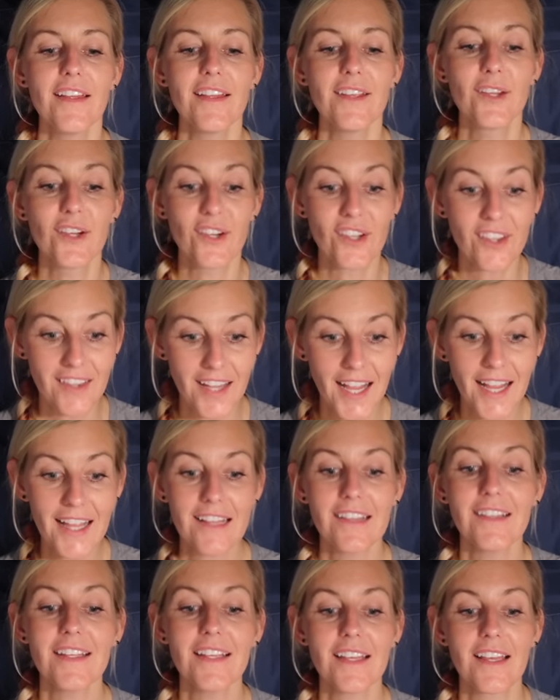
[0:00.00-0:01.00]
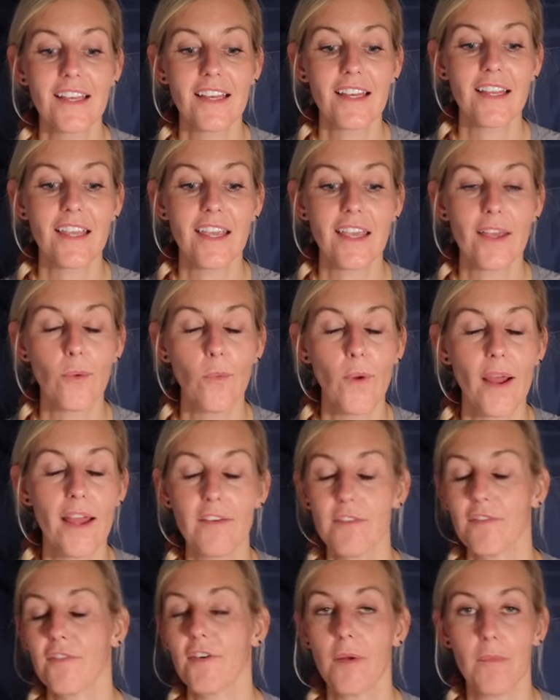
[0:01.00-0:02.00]
you're likely gonna get
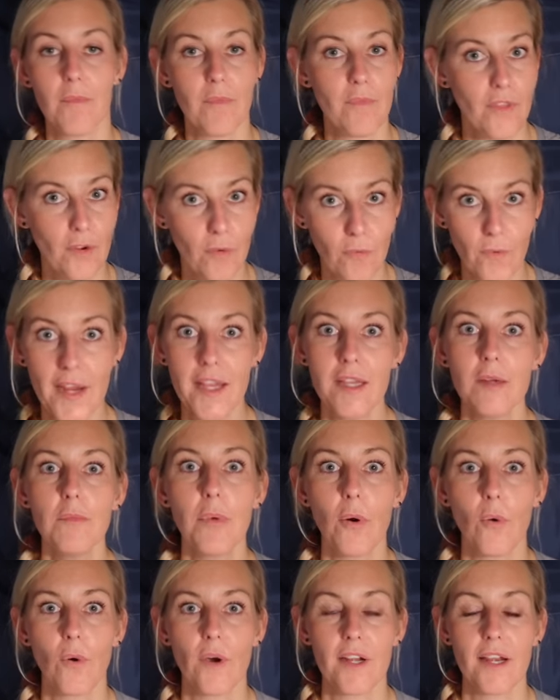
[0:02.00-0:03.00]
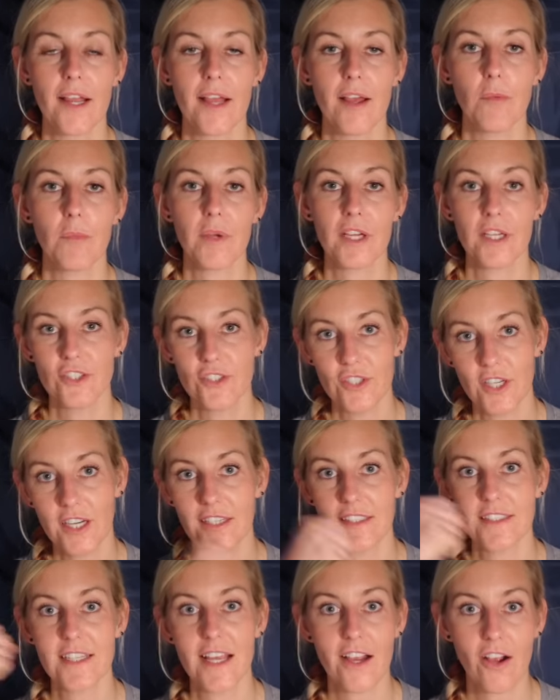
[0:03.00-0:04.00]
wet from the rain pouring down because you
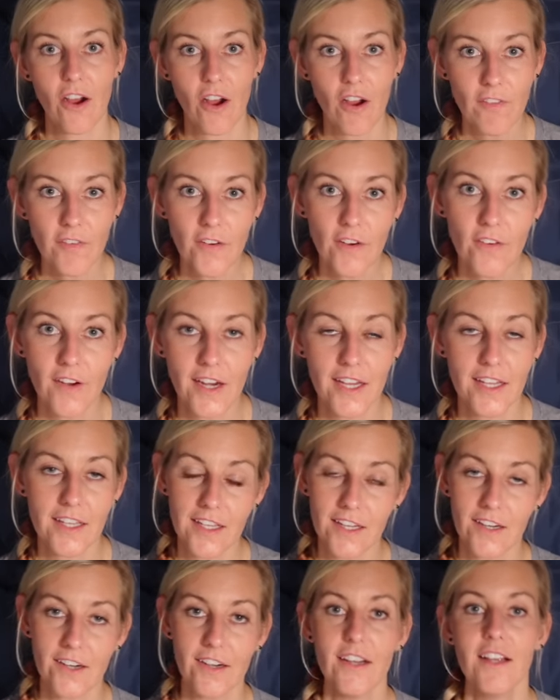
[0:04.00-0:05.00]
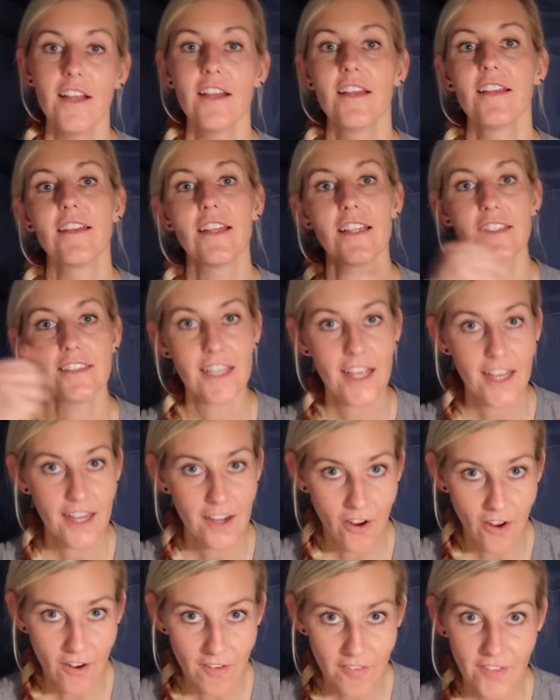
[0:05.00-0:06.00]
gotta take off your rain gear, then take
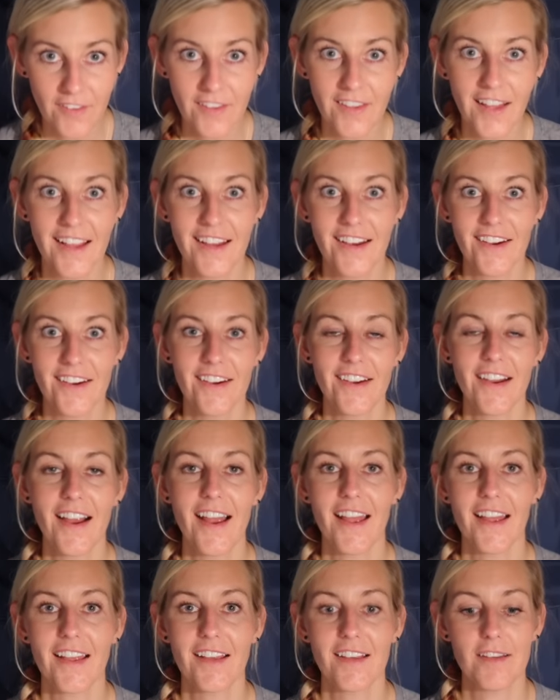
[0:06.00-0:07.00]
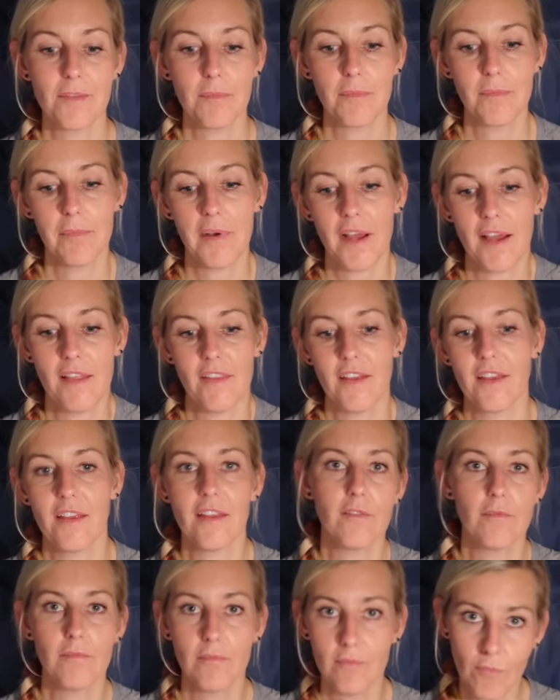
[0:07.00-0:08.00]
off a layer, and by
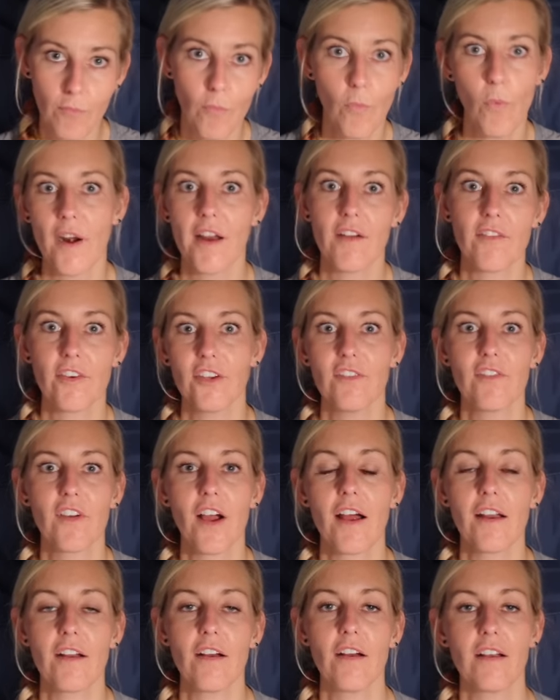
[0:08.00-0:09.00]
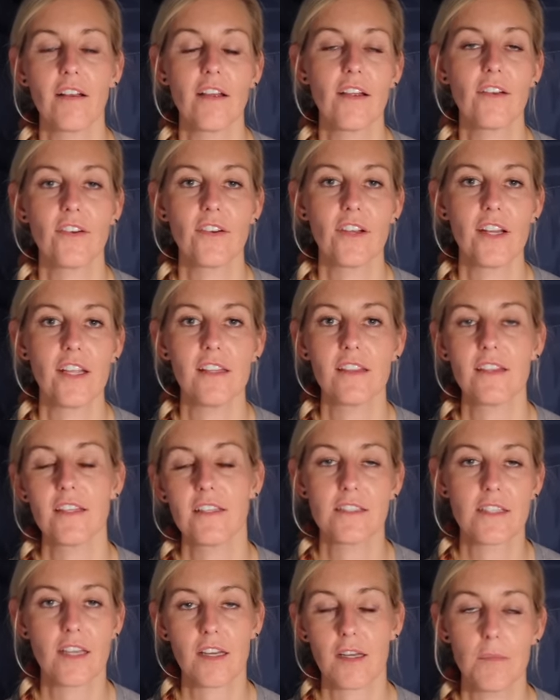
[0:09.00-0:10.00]
then, whatever you've got on underneath
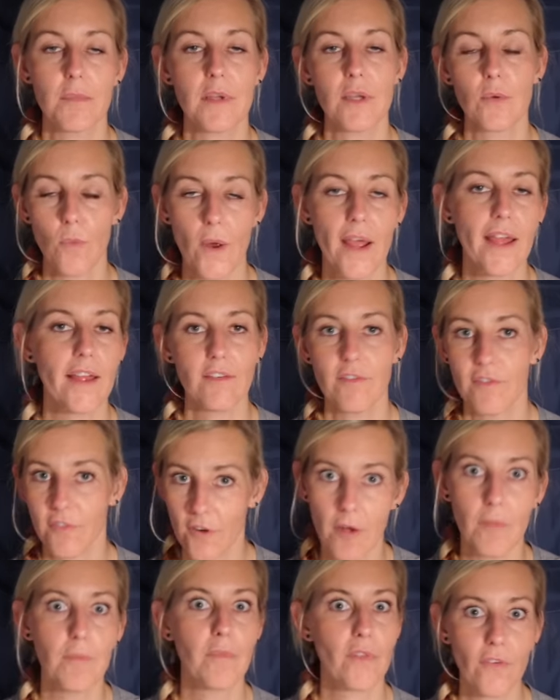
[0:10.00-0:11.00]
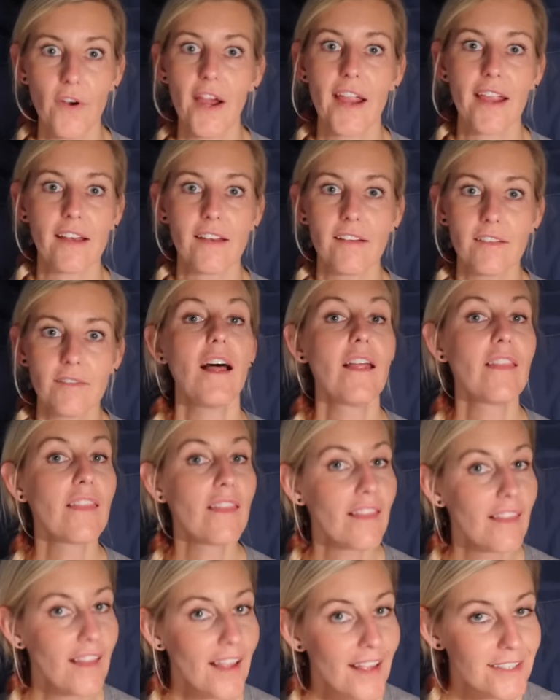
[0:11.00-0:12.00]
is gonna be wet from the rain.
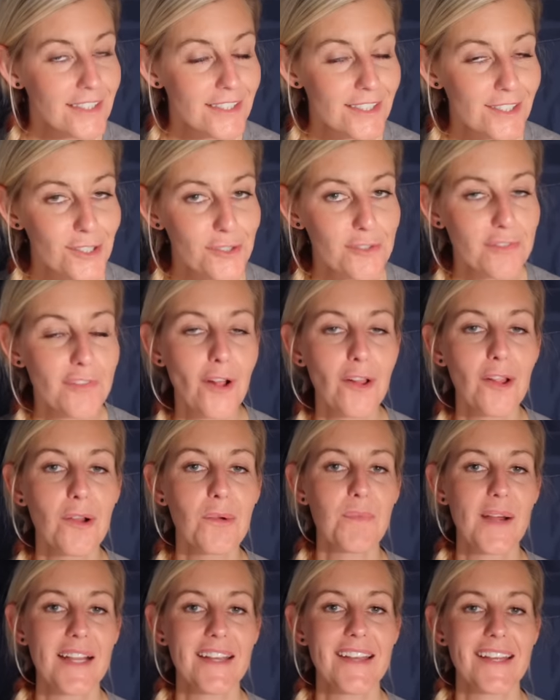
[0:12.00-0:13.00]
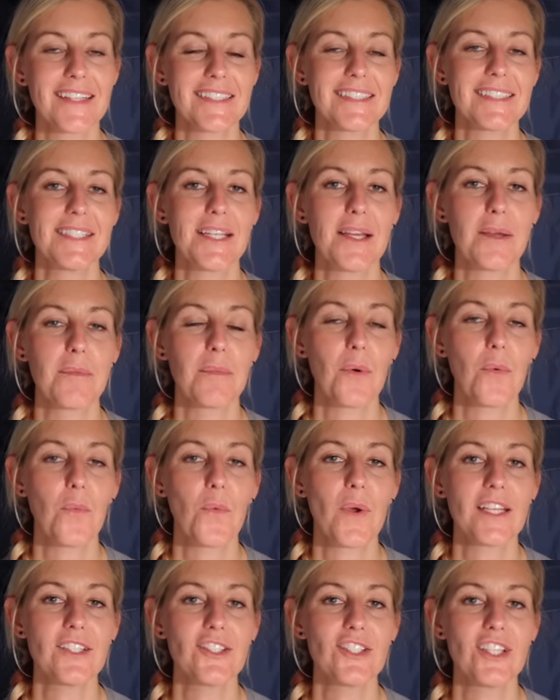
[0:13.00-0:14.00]
Unless you follow my next tip,
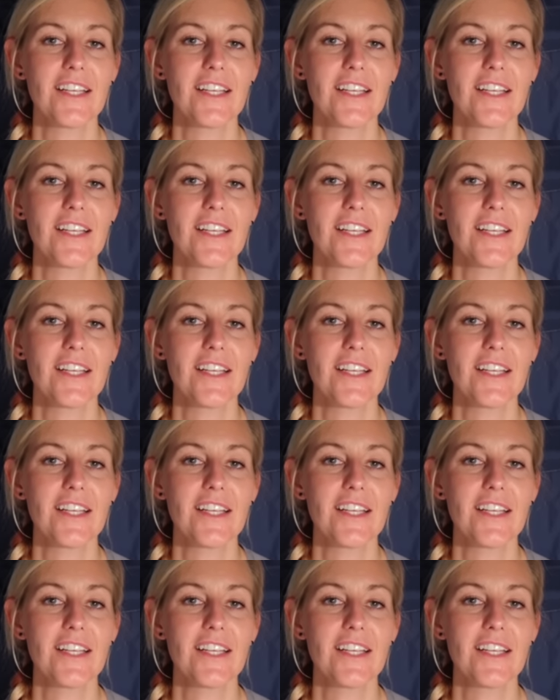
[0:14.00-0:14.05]
which